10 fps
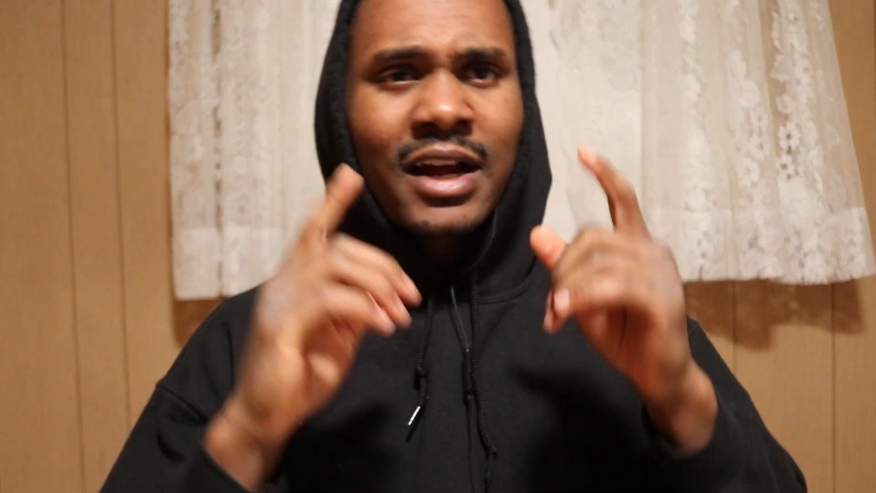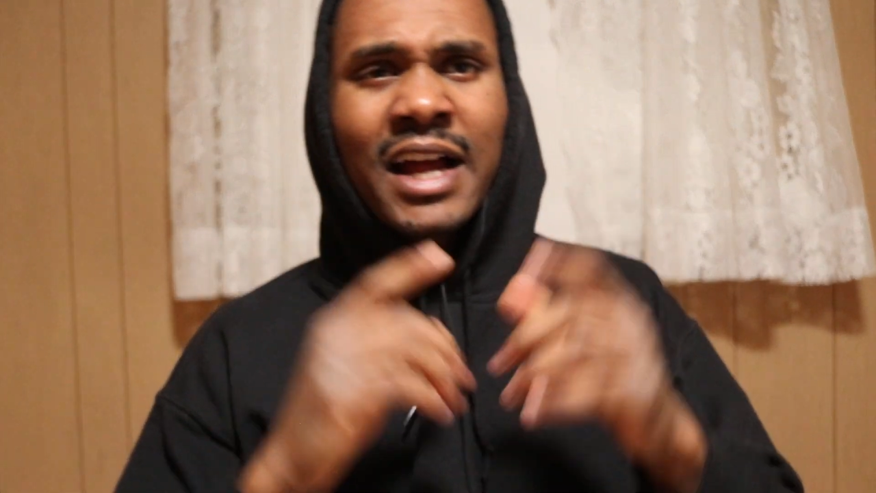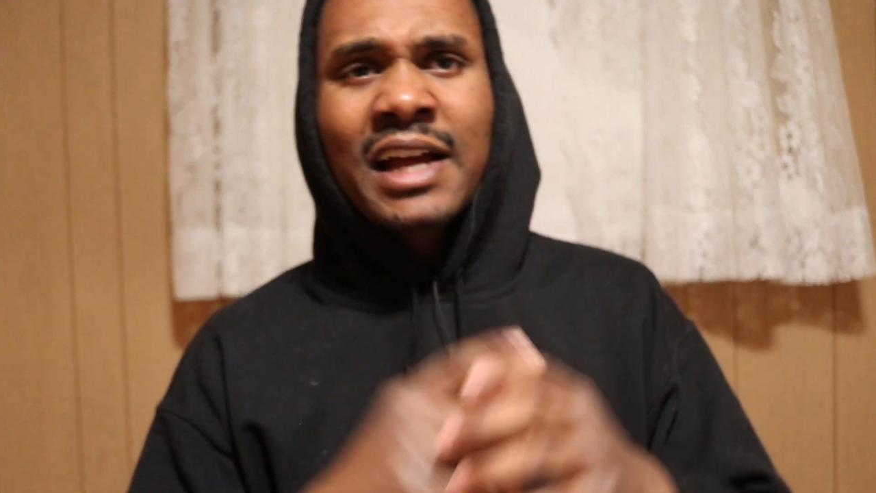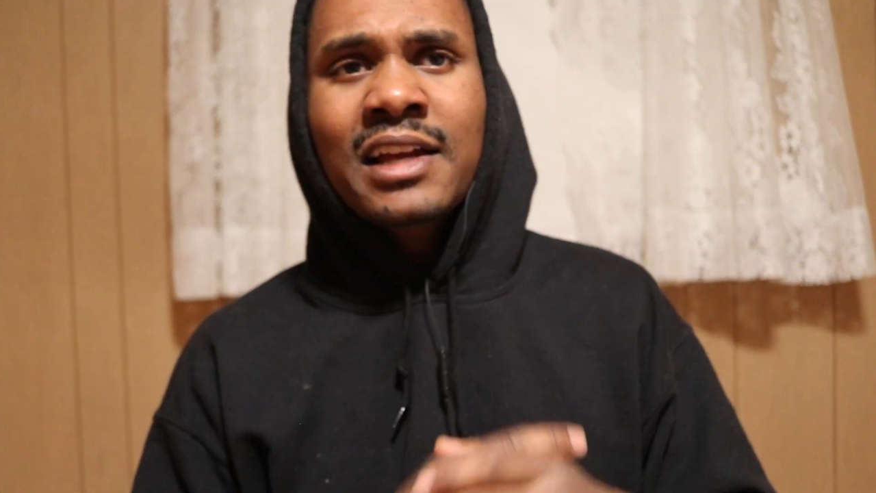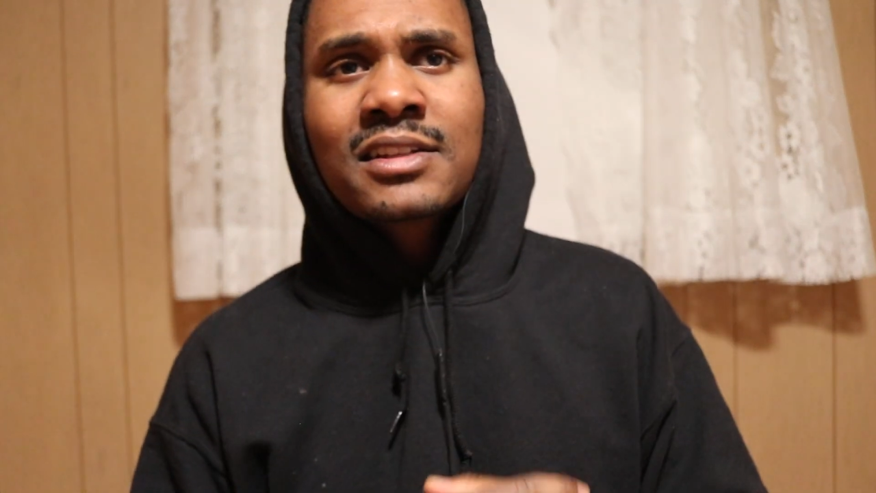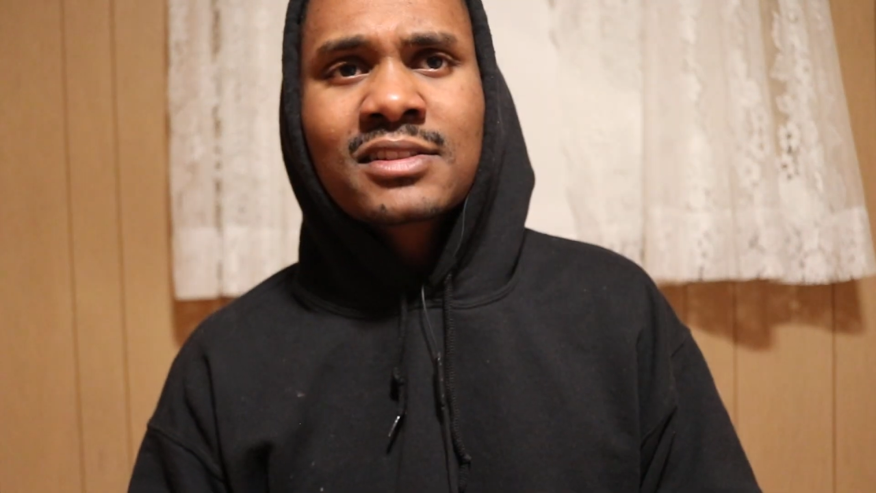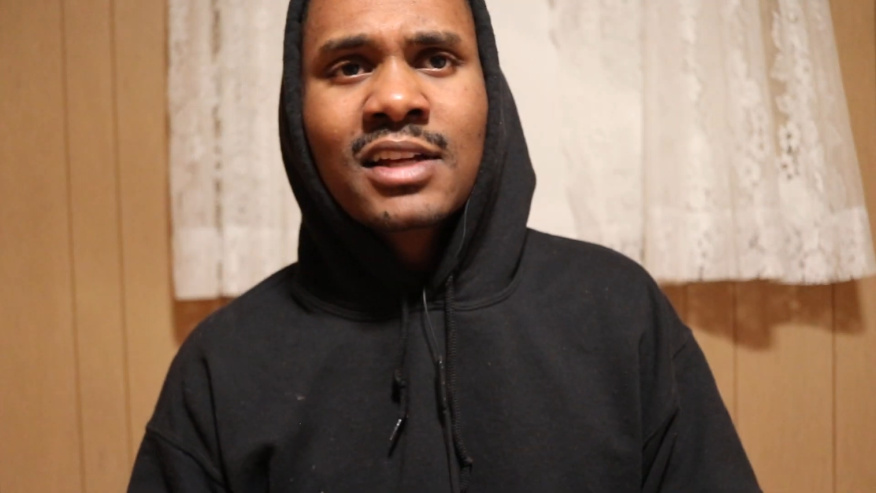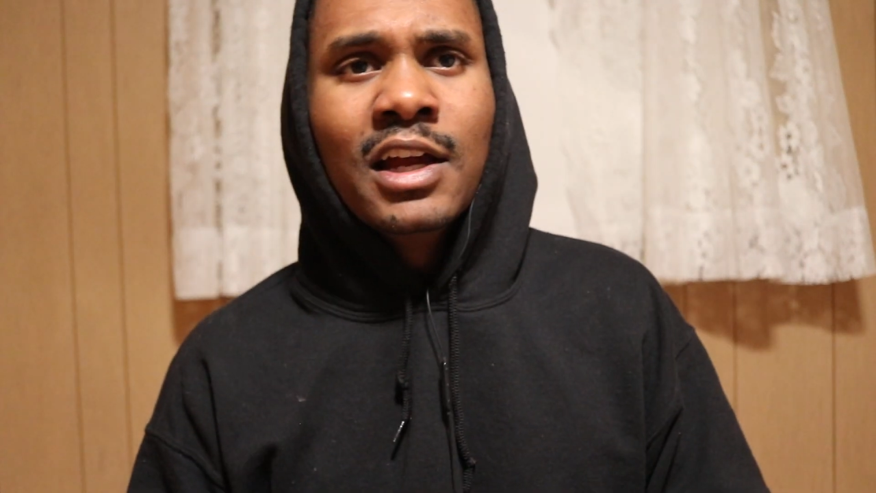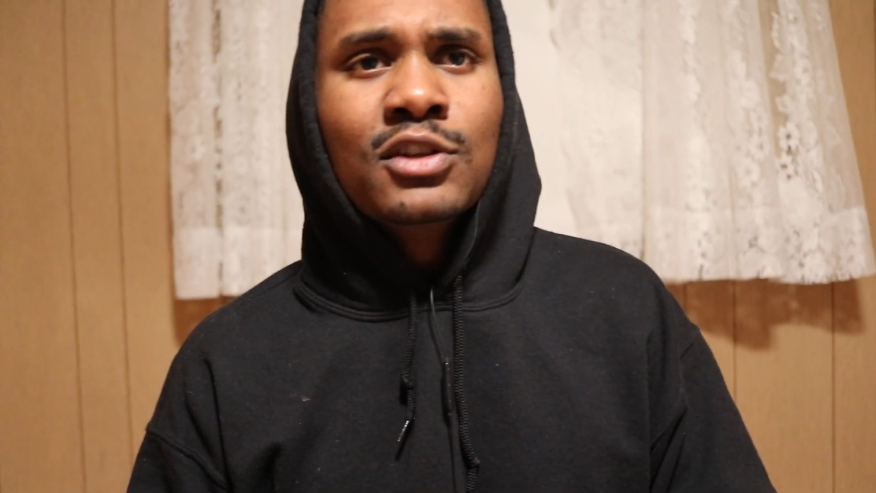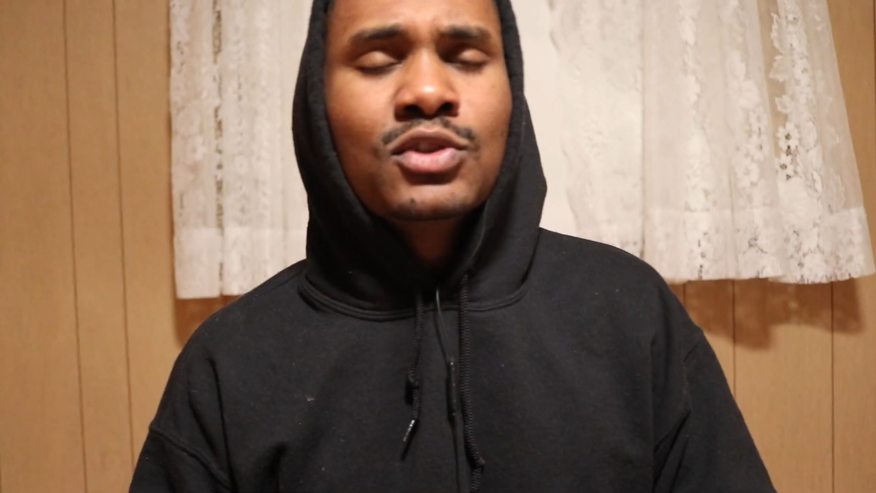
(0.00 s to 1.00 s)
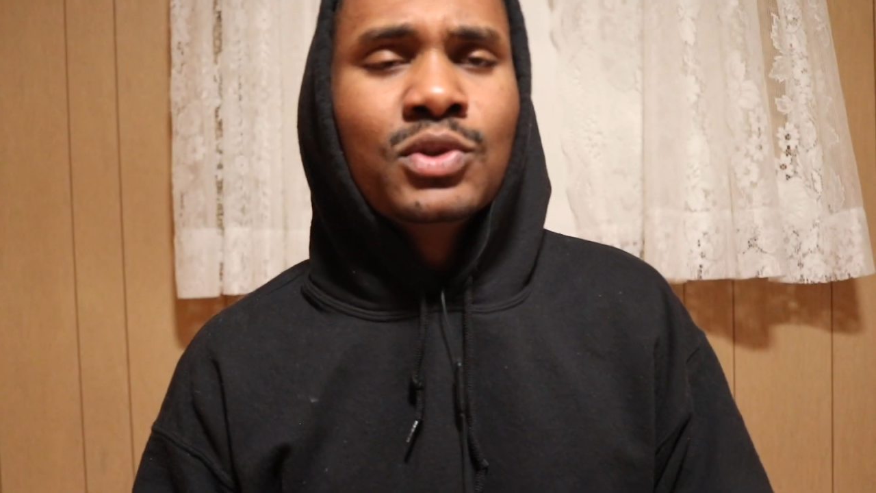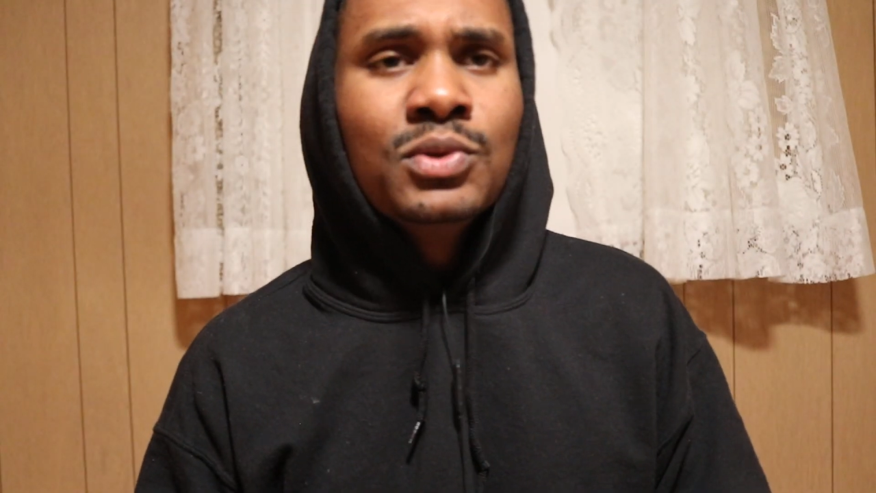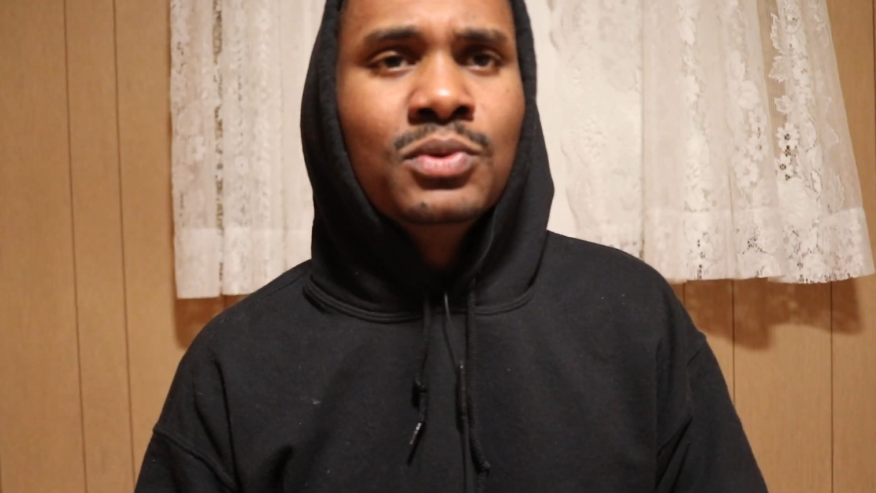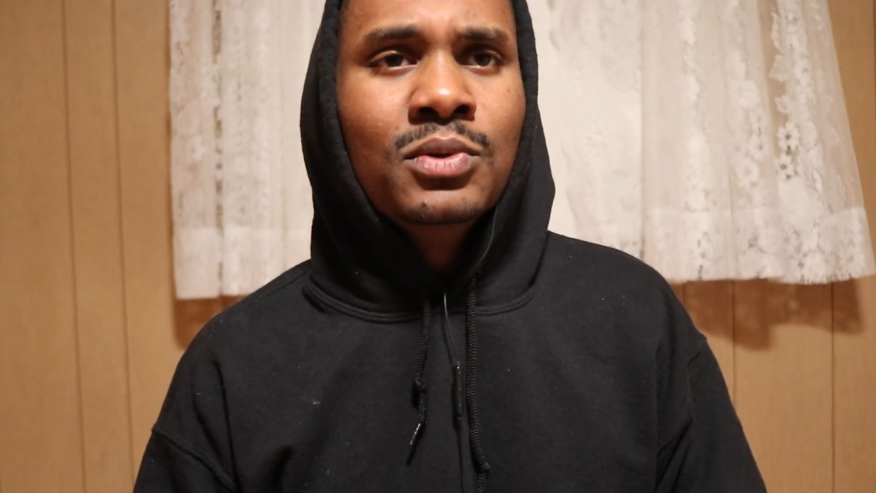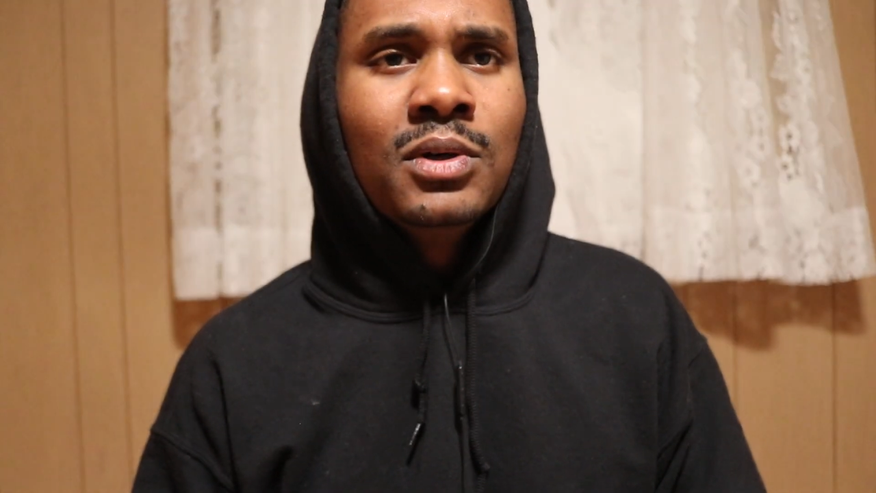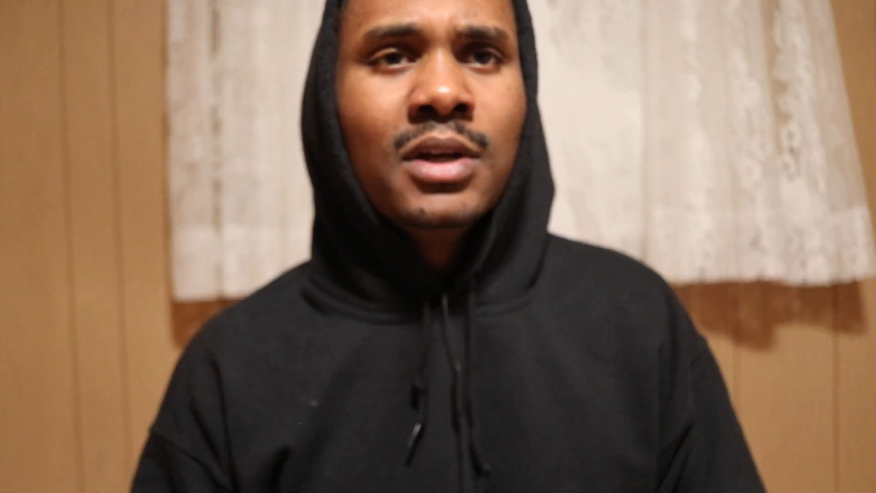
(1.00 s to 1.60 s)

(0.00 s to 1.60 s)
eyes to